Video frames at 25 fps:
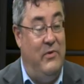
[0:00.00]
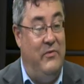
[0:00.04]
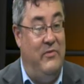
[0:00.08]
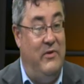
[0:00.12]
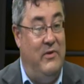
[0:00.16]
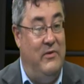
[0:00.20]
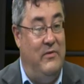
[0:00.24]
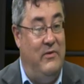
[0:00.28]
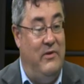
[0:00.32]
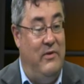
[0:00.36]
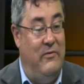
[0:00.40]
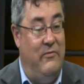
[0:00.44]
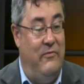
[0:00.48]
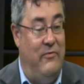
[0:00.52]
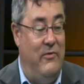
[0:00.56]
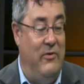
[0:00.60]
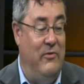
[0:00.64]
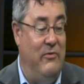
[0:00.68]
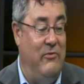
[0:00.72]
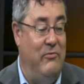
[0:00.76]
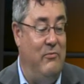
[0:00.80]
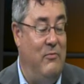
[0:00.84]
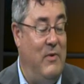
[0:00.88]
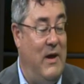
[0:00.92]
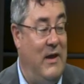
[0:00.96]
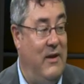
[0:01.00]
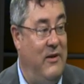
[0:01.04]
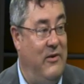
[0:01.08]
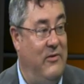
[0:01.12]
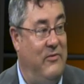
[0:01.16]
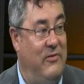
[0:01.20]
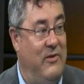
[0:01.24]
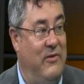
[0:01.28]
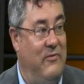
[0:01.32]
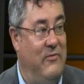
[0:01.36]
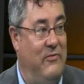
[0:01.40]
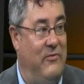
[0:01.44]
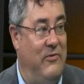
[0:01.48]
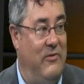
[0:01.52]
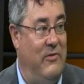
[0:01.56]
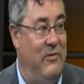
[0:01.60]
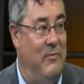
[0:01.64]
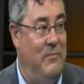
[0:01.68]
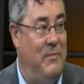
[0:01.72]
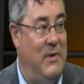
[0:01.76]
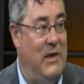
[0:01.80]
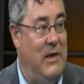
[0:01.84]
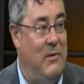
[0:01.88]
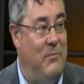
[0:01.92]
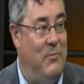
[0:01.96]
was a difference relative to the
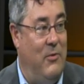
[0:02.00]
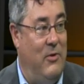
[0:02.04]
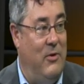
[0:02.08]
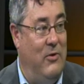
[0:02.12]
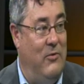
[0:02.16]
people